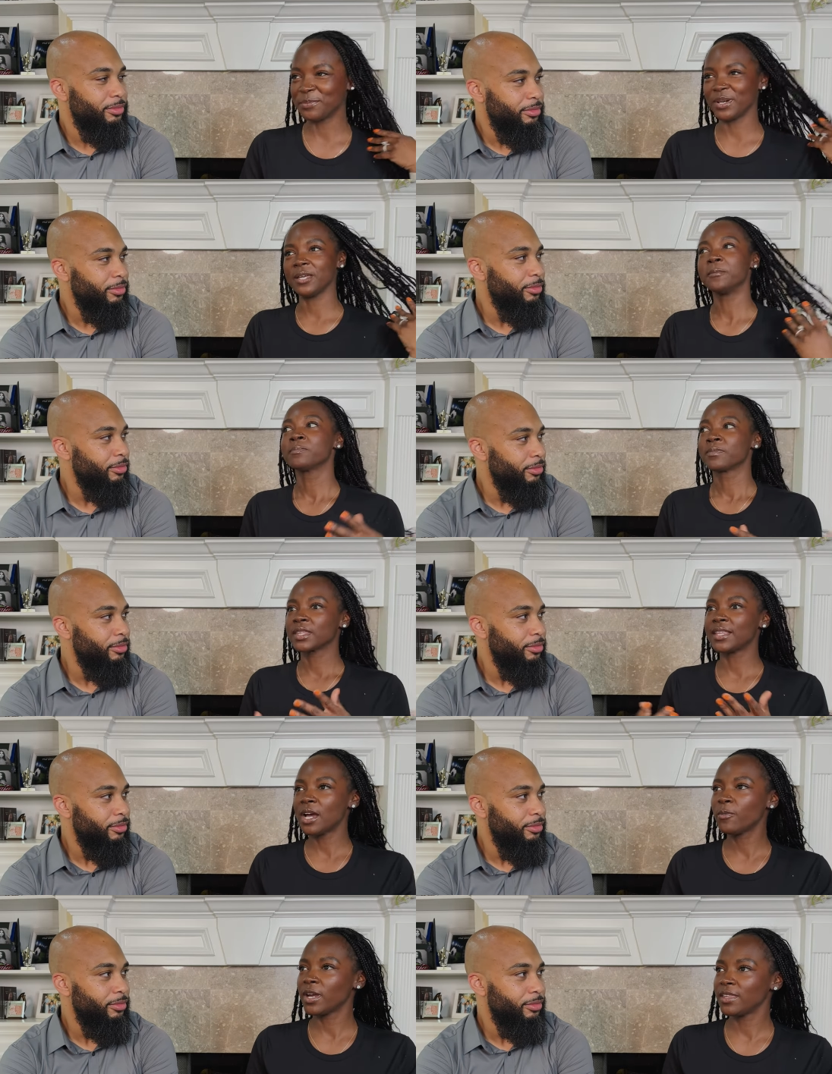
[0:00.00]
Speaker 1: But
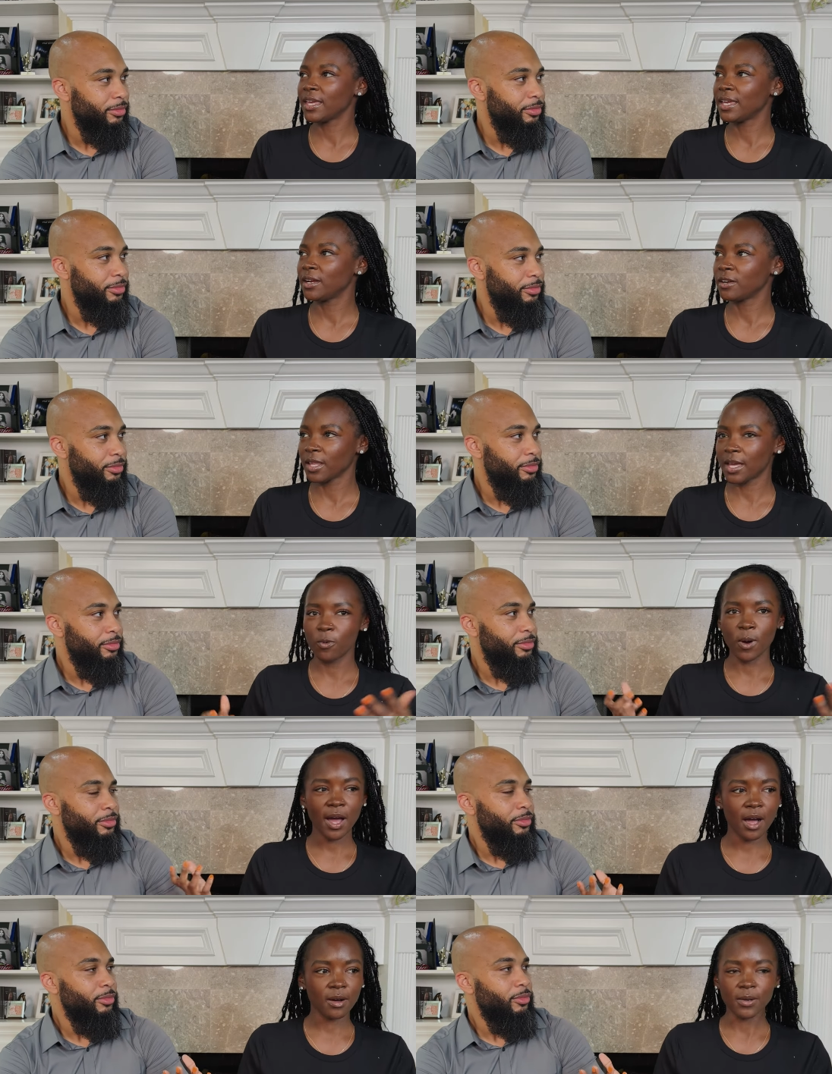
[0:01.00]
that way they are like,
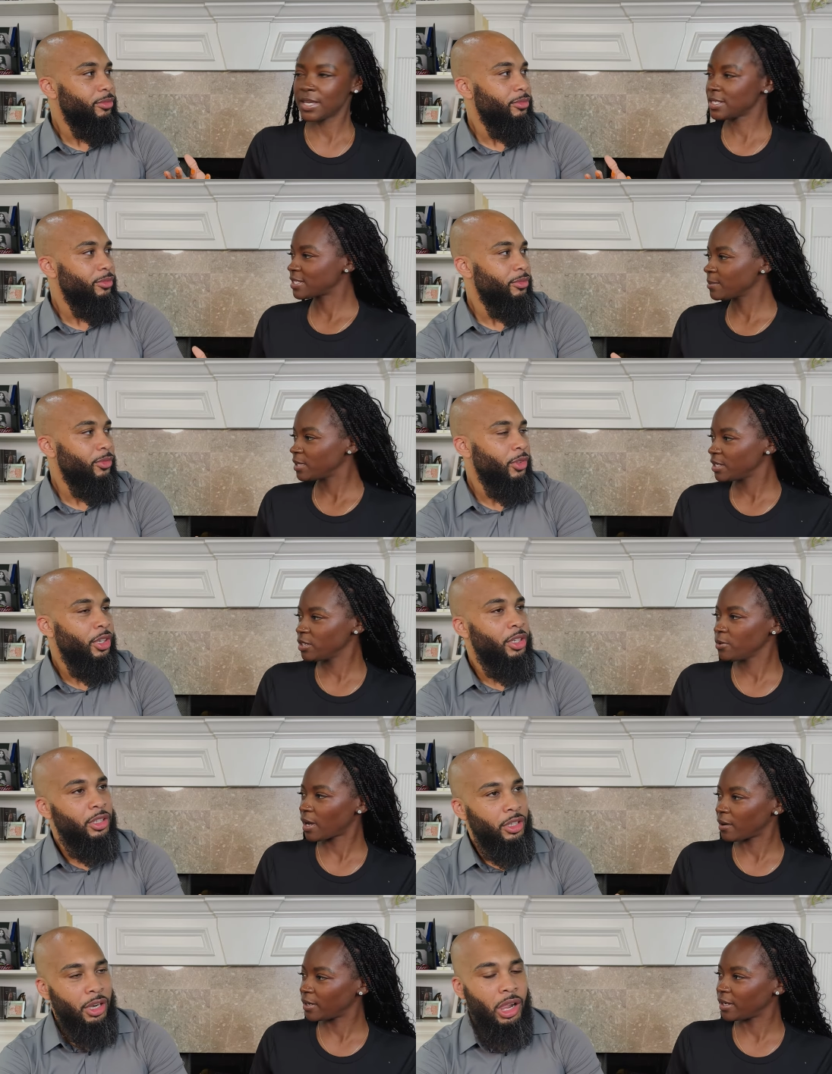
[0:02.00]
wow, it's something new out